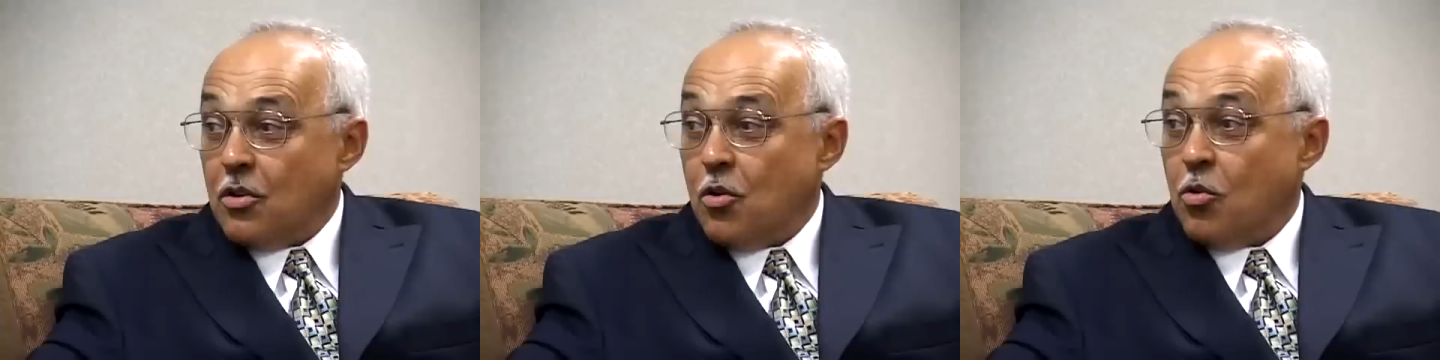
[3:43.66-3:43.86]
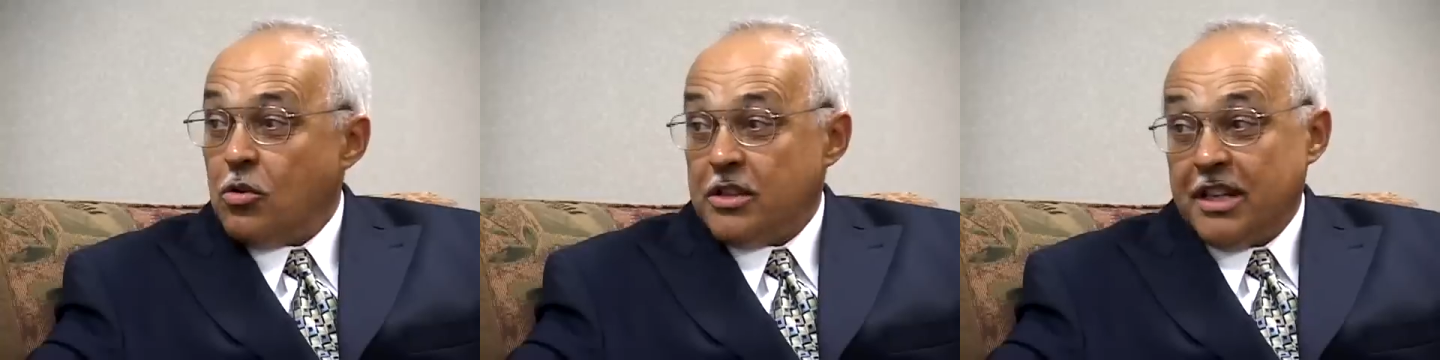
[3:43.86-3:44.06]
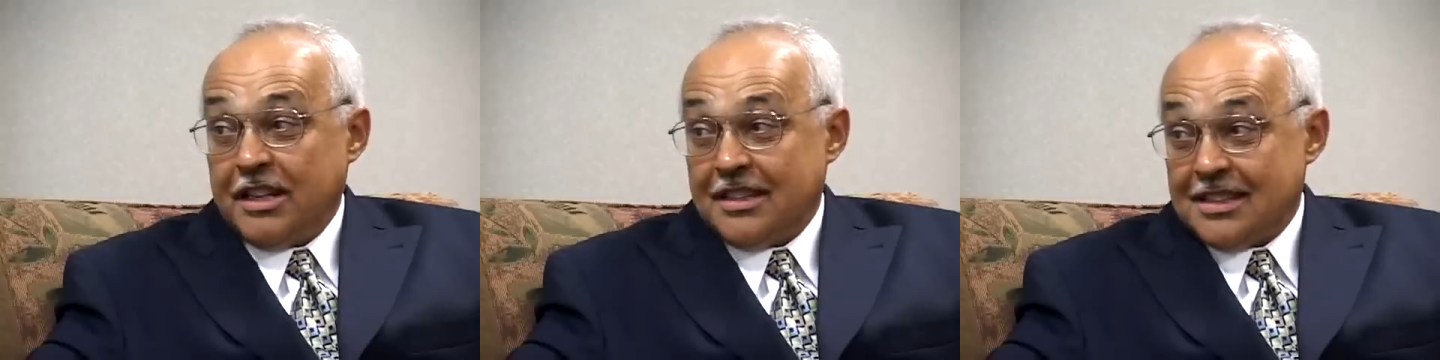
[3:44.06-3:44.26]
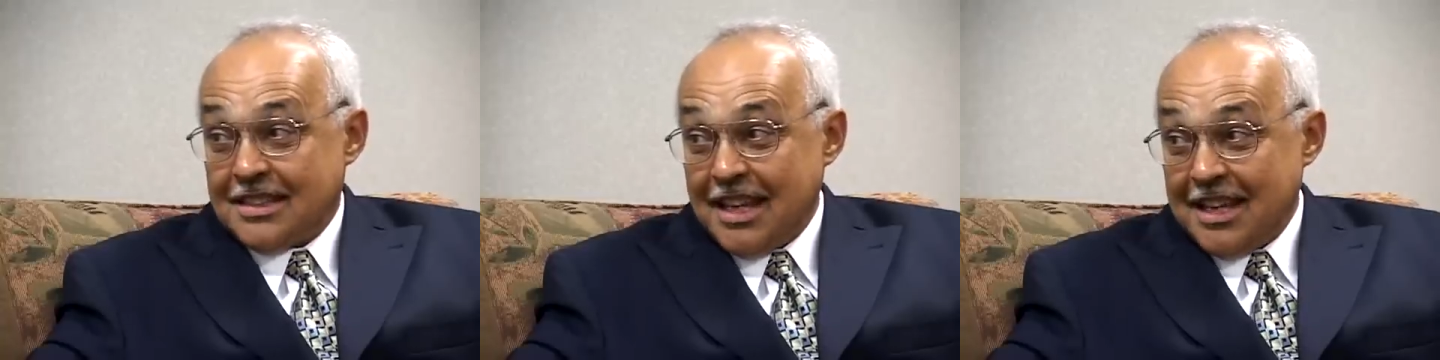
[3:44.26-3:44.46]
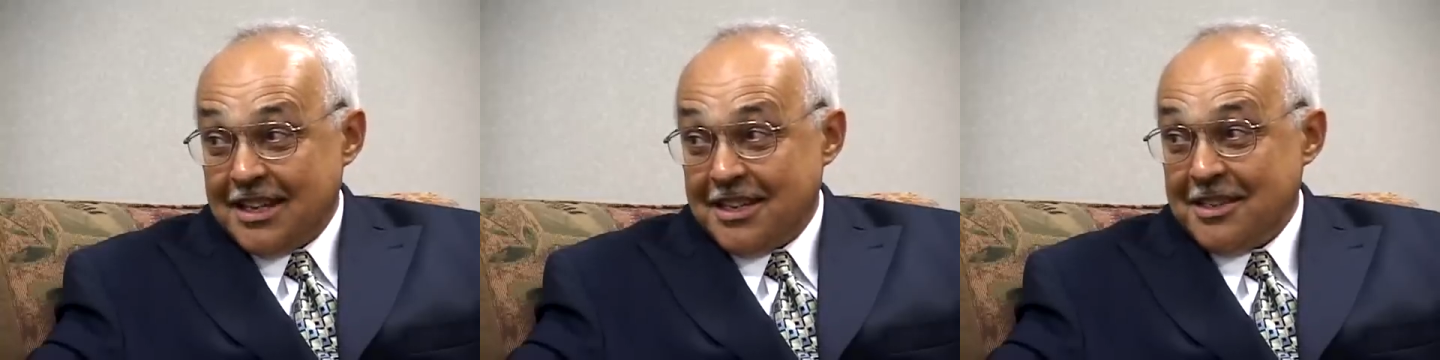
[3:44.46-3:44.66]
holding
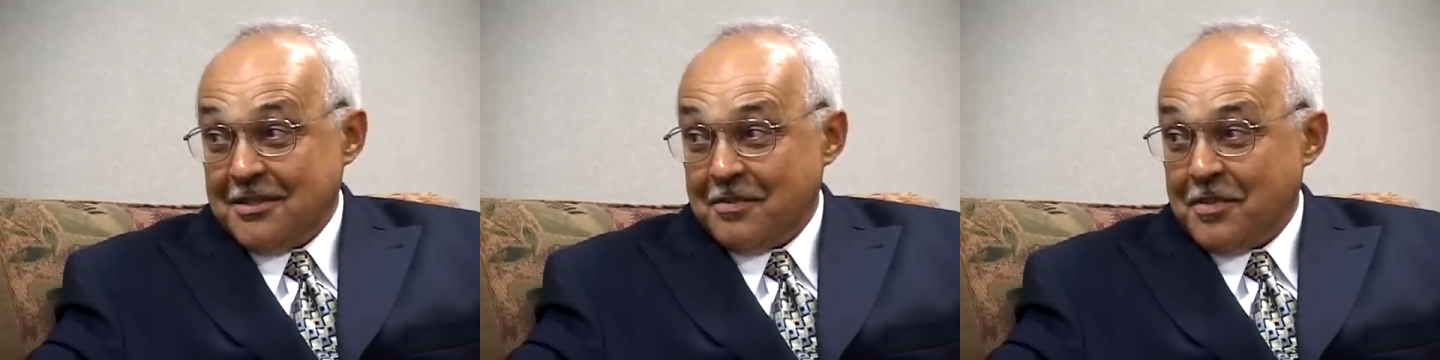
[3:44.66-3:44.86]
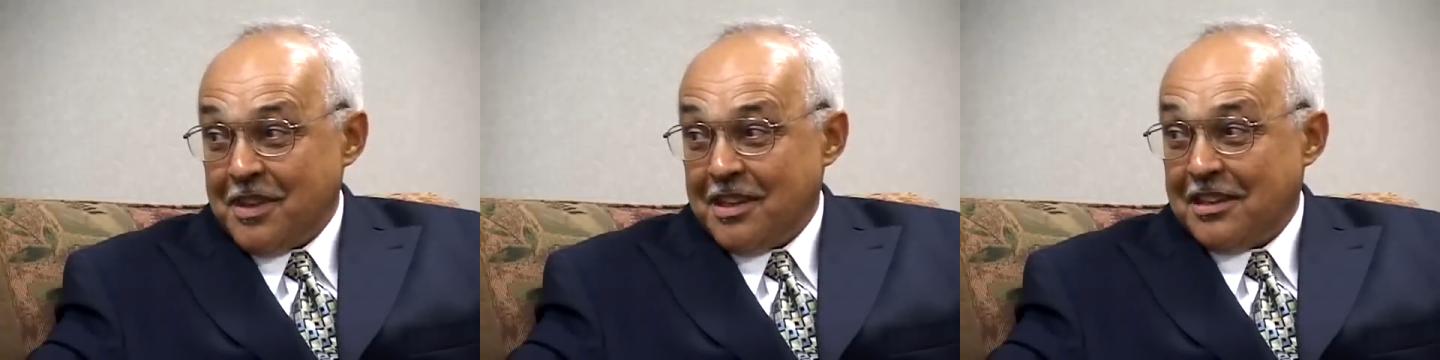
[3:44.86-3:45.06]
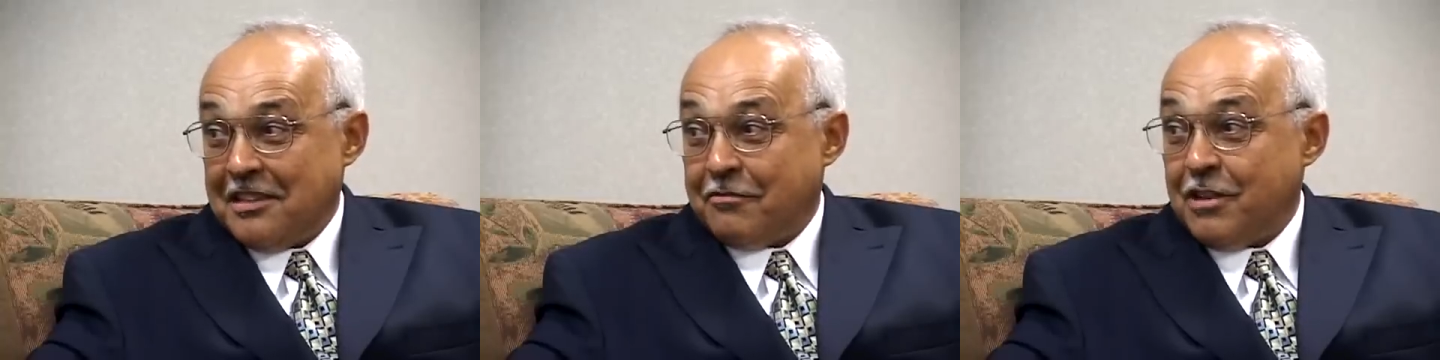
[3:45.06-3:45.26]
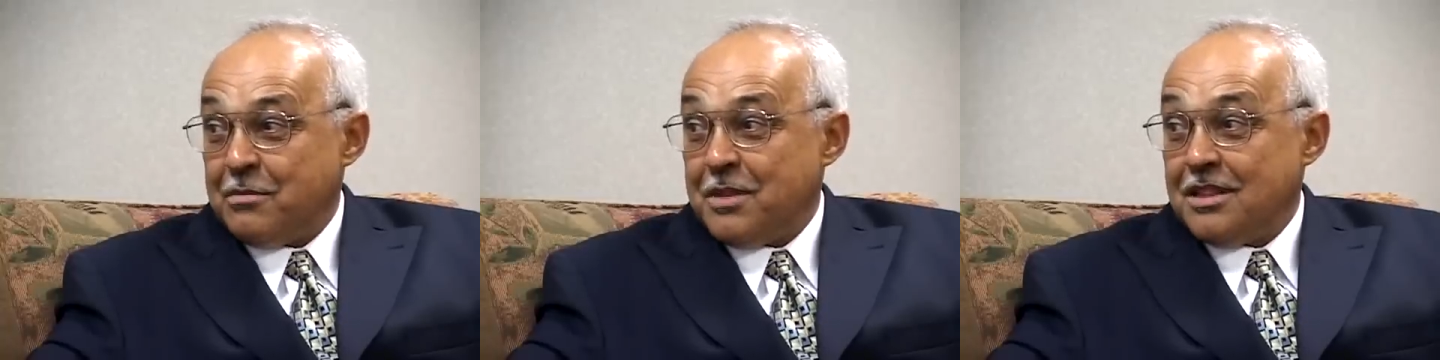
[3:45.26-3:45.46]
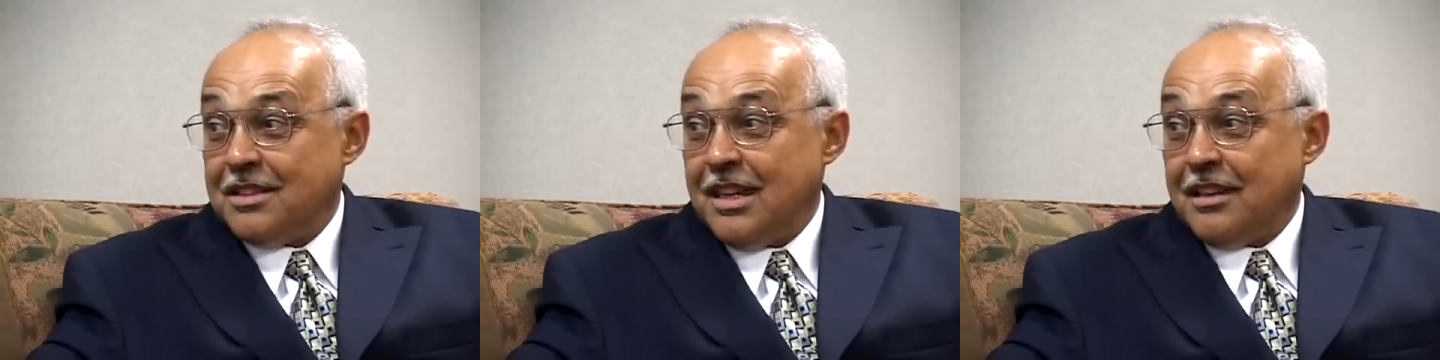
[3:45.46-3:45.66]
steady, if mm-hmm. we've
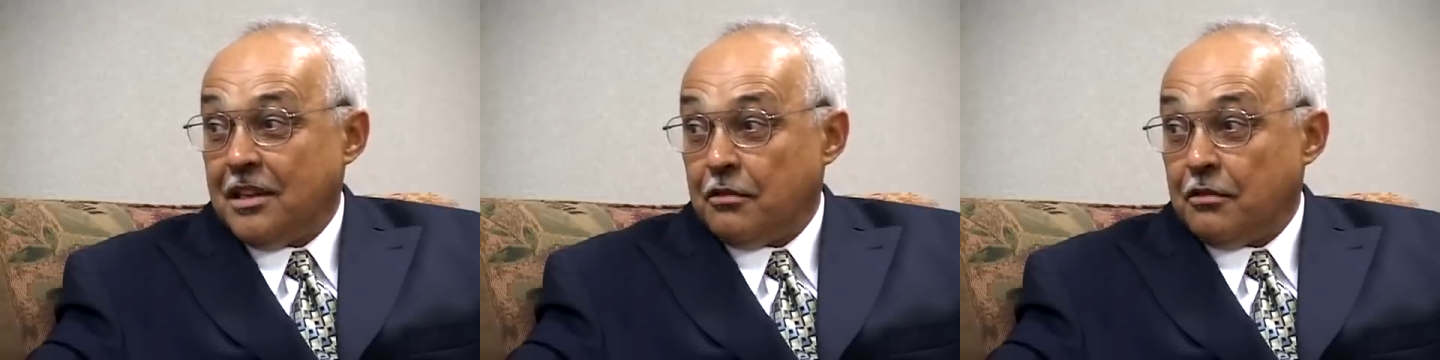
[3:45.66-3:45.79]
been mm-hmm.